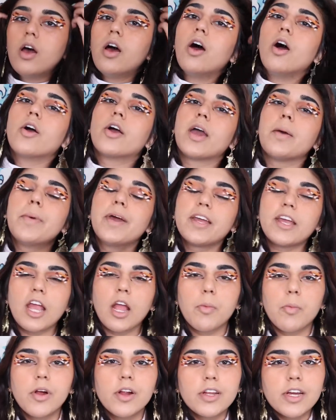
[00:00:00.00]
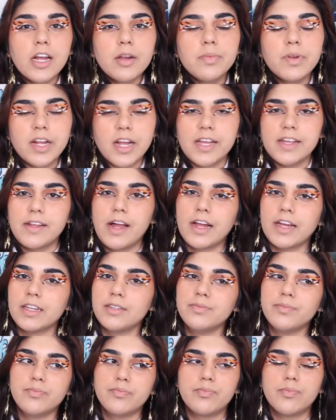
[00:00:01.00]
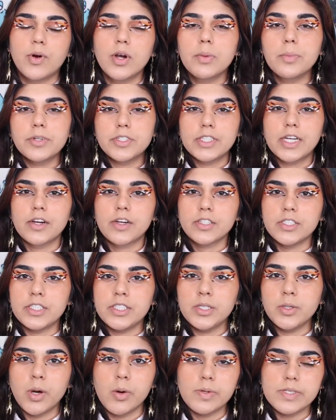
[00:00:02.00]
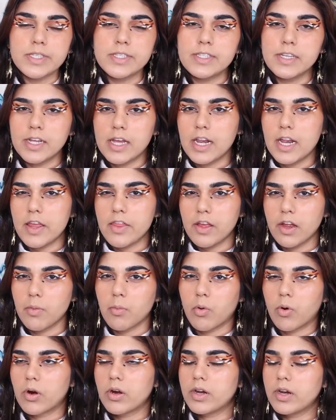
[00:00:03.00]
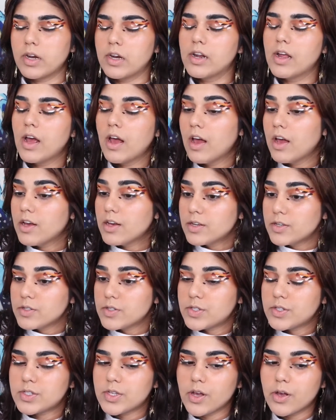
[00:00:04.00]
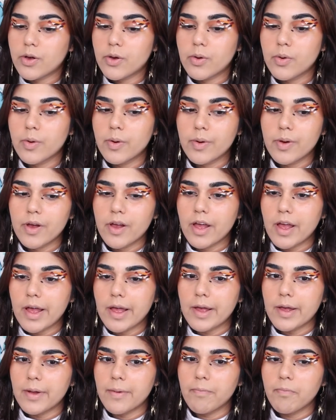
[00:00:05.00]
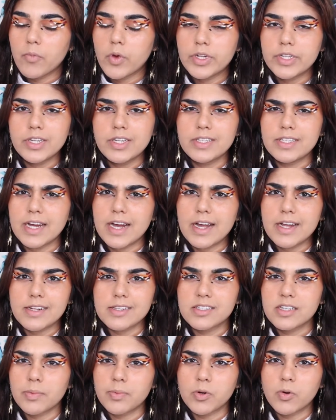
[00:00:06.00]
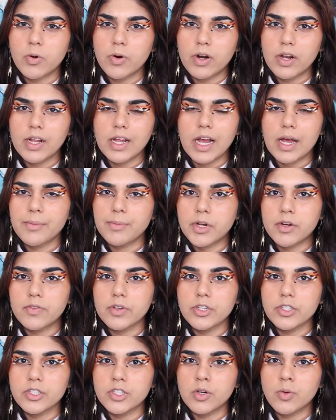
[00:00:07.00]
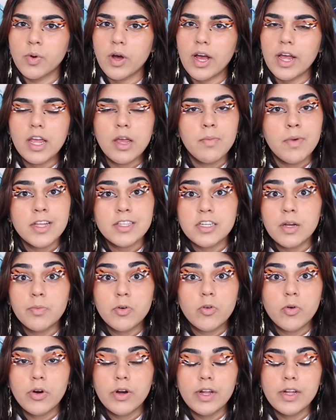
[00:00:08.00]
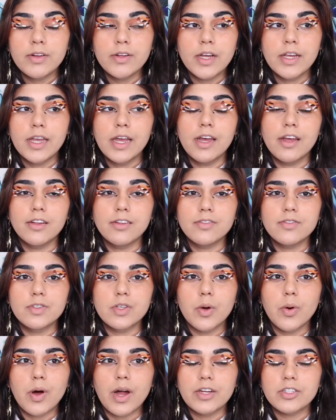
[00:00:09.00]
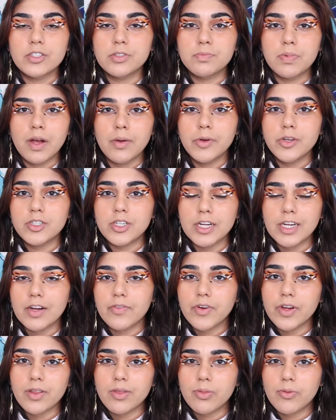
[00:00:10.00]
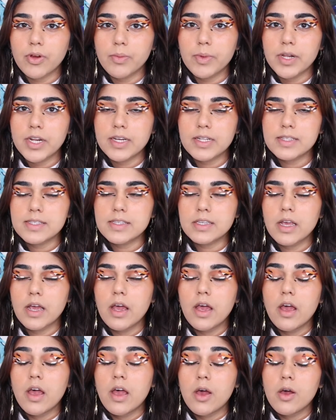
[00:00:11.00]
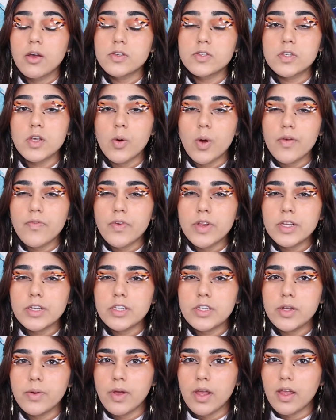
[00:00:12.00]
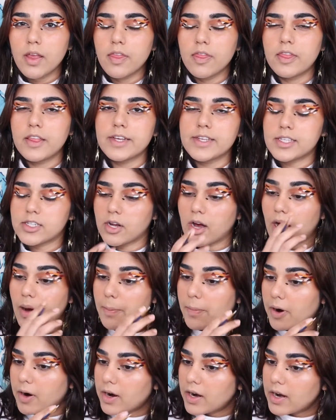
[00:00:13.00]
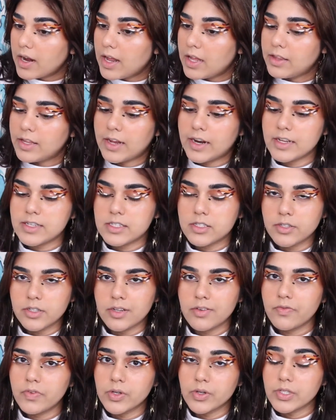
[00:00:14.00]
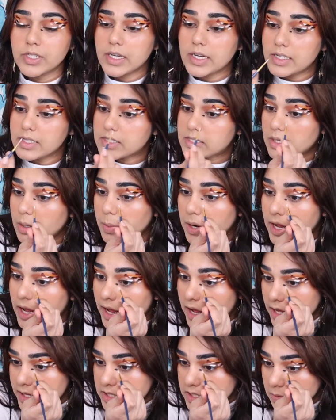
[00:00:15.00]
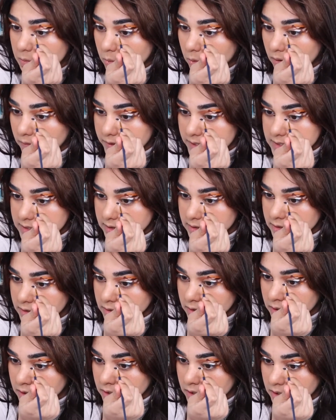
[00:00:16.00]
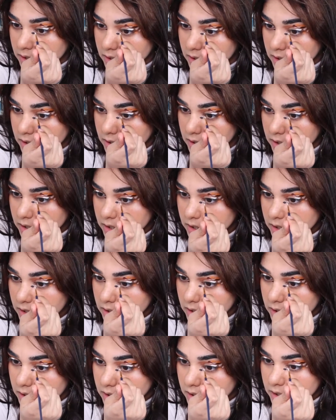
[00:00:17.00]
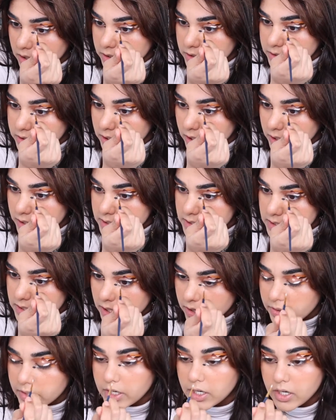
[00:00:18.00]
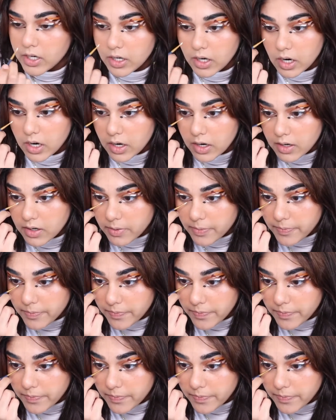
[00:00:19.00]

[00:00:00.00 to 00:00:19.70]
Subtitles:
Okay, my camera died, but I can pretty much guarantee you I wasn't saying anything important. So, well, it didn't die to stop recording. I'm not really sure why. It might stop recording again, so I should probably check every 3 minutes. So I finished doing this top part, and then I still didn't feel done. So I'm going to add some more of these little dots down here.